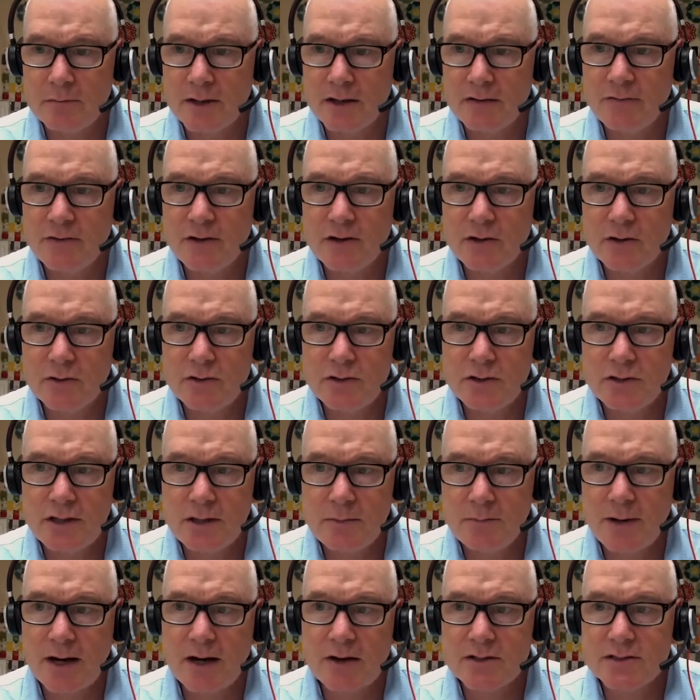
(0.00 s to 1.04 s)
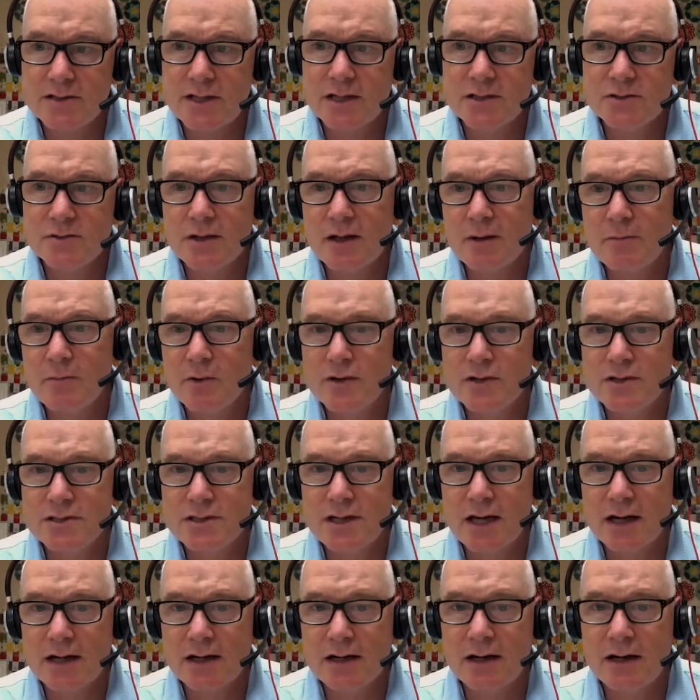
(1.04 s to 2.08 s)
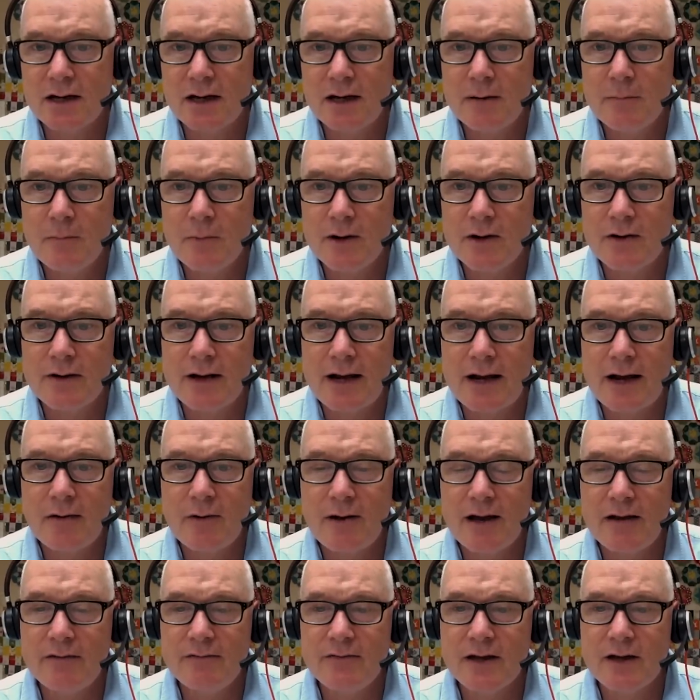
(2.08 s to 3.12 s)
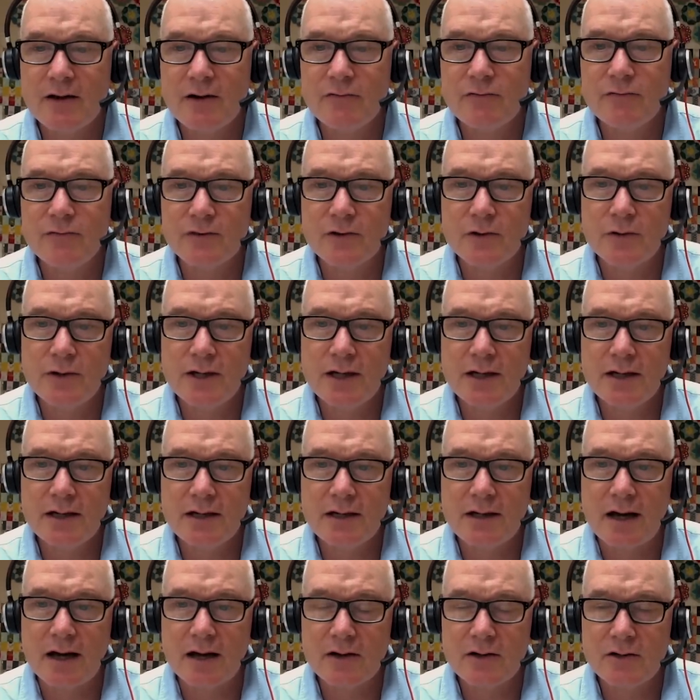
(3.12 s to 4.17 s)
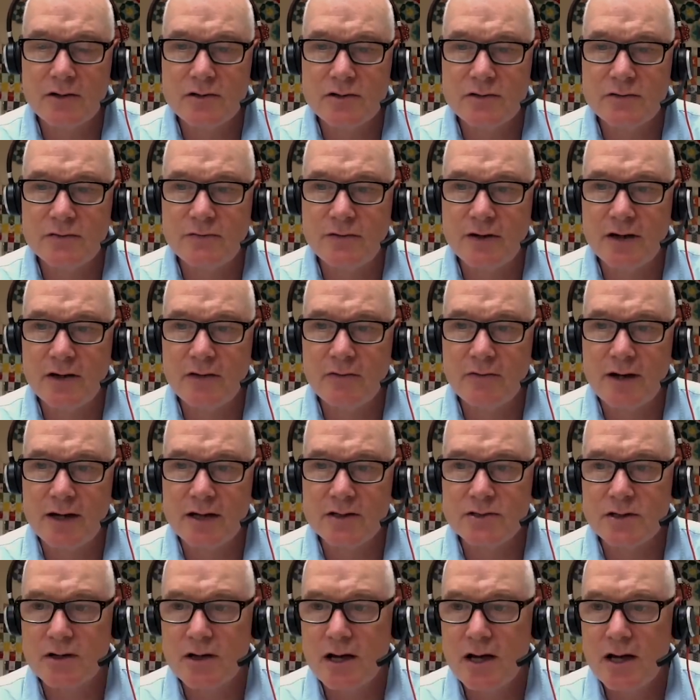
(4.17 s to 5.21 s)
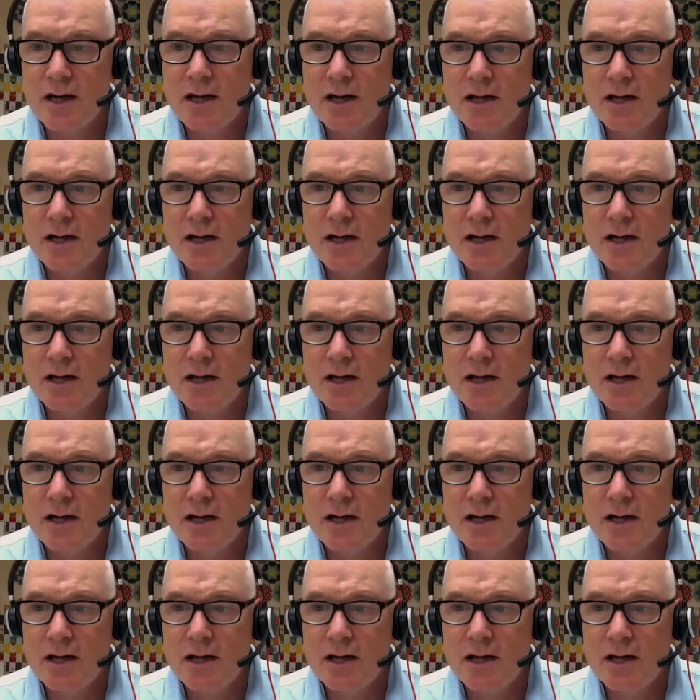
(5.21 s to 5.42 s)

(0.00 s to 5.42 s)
But if you go to the parasiteswithoutborders.com, we are now having our floating doctors fundraiser.